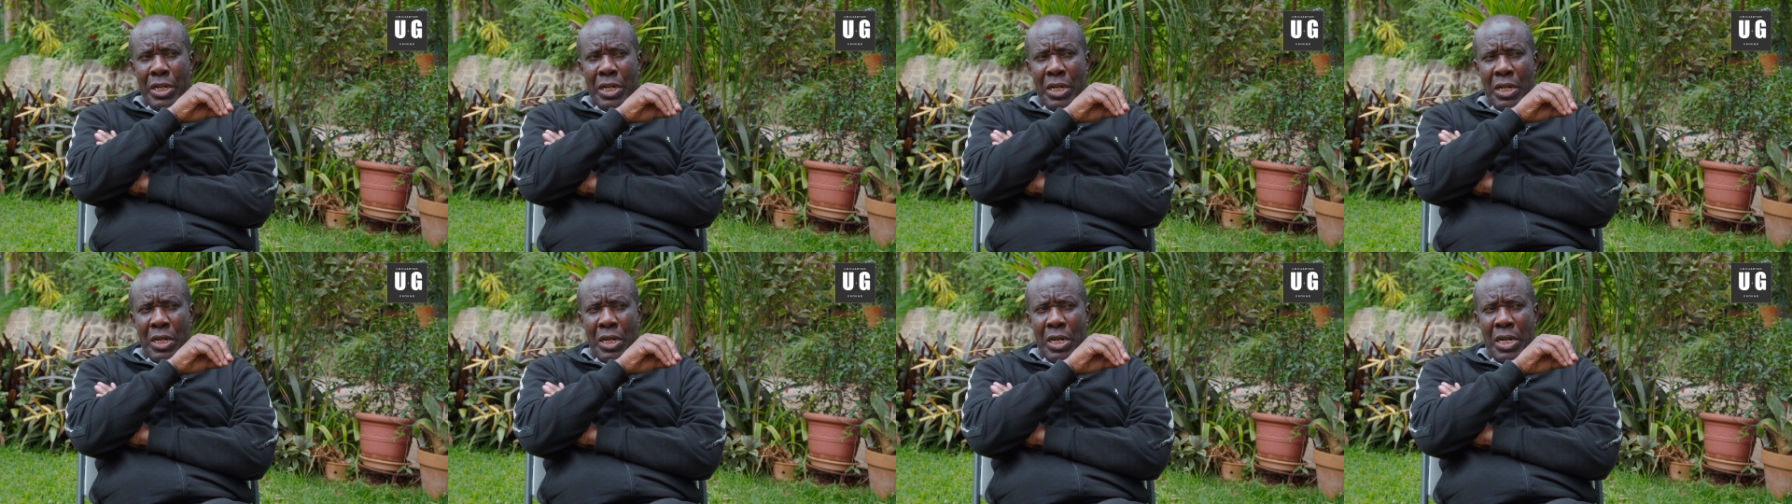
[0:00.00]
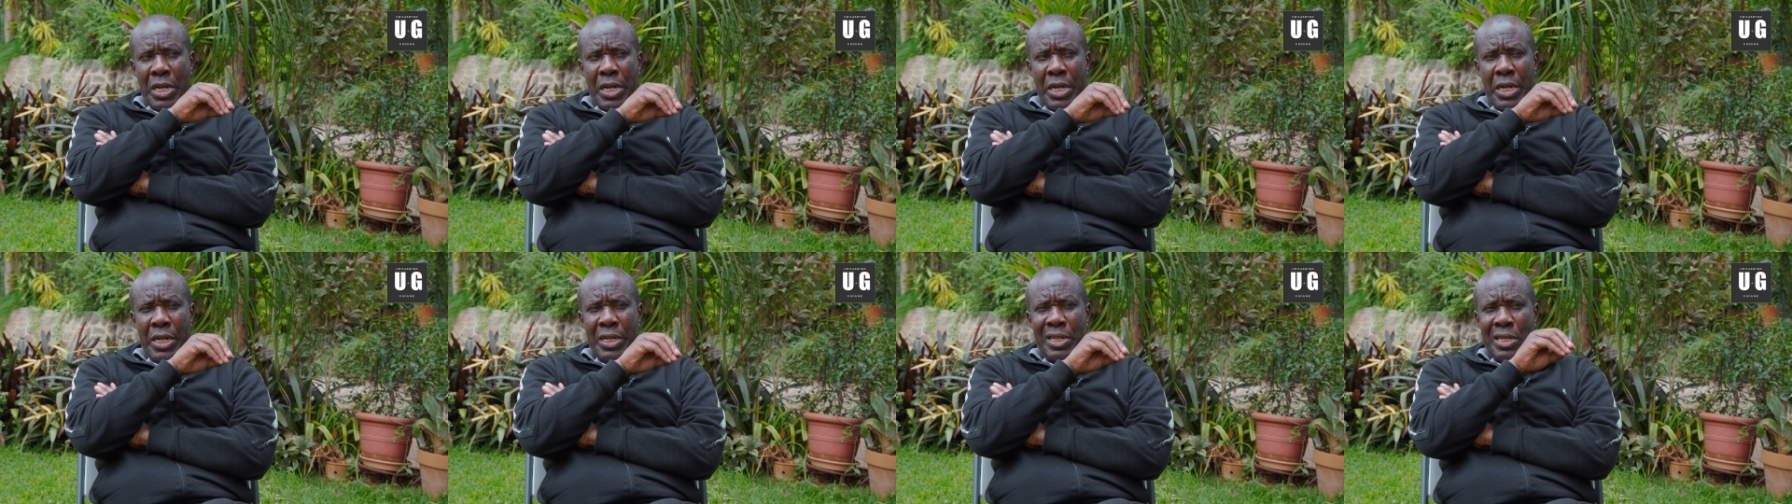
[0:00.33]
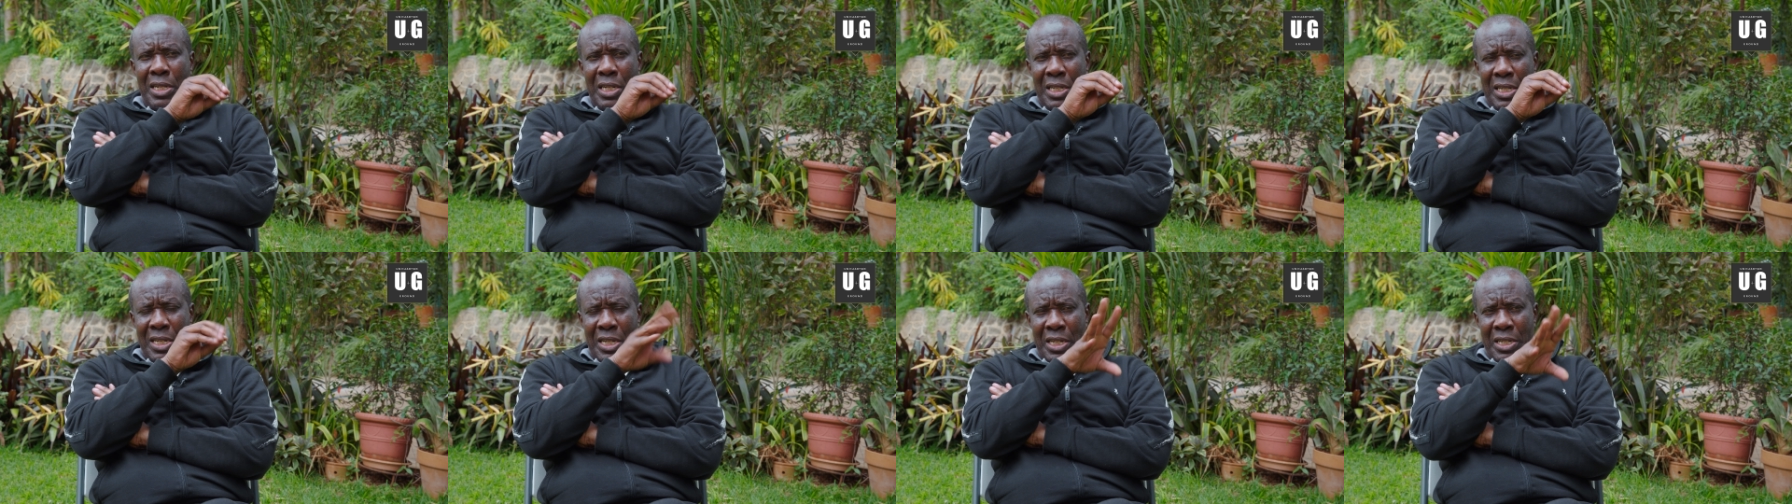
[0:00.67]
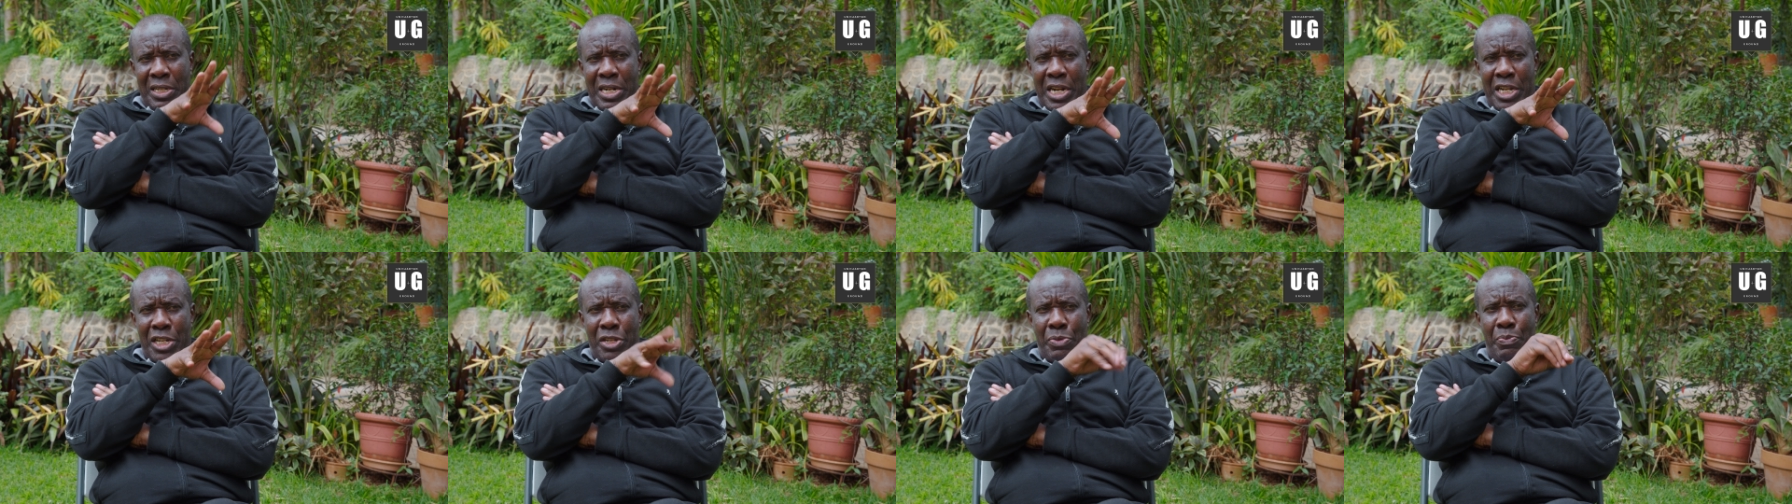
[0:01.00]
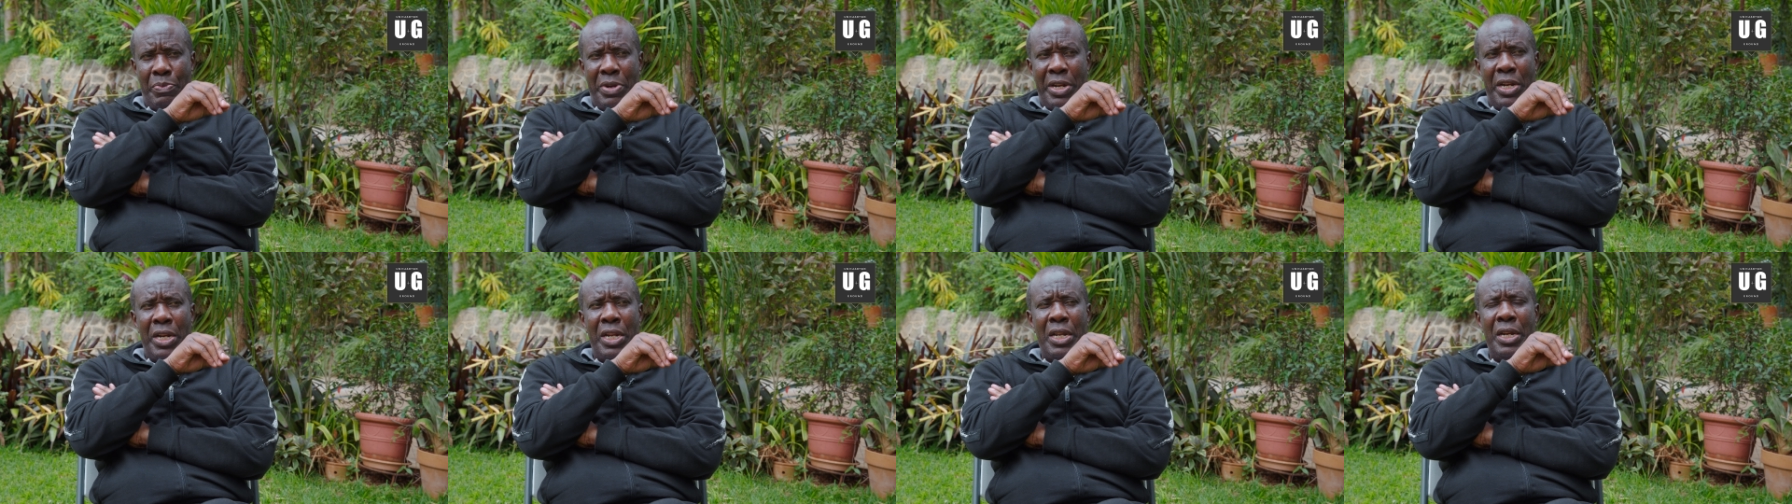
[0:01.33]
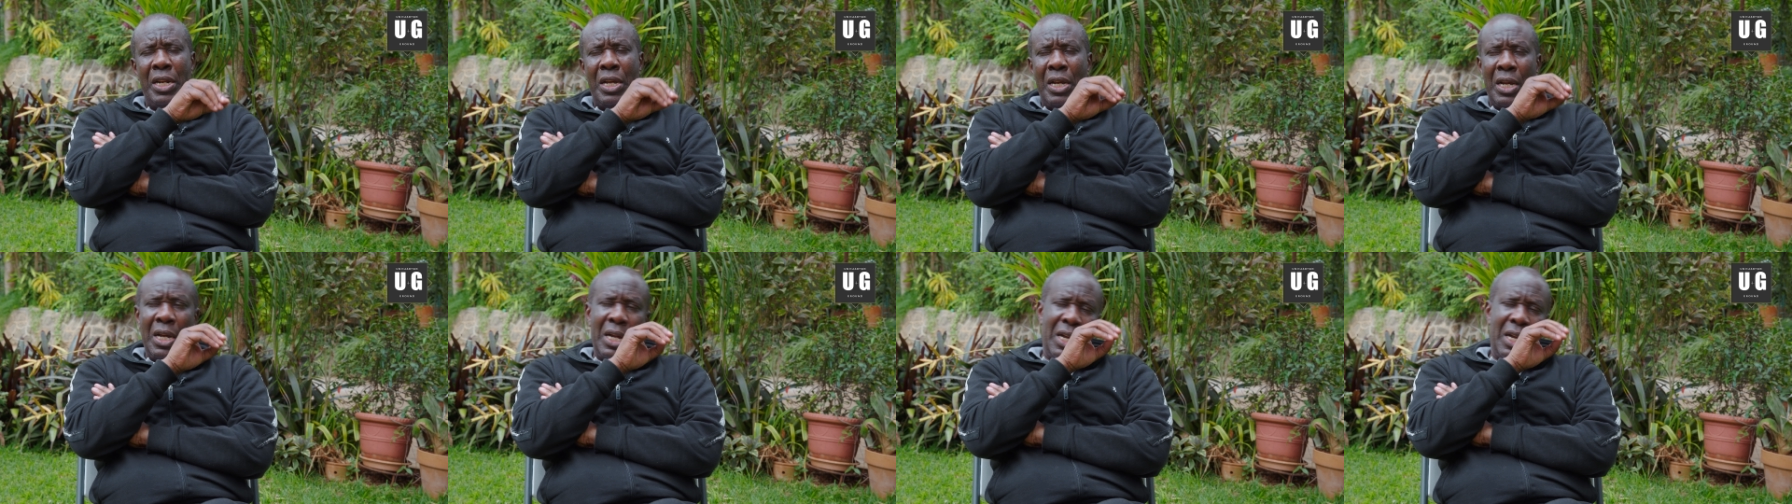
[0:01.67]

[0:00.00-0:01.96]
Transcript: and it is less bleeding.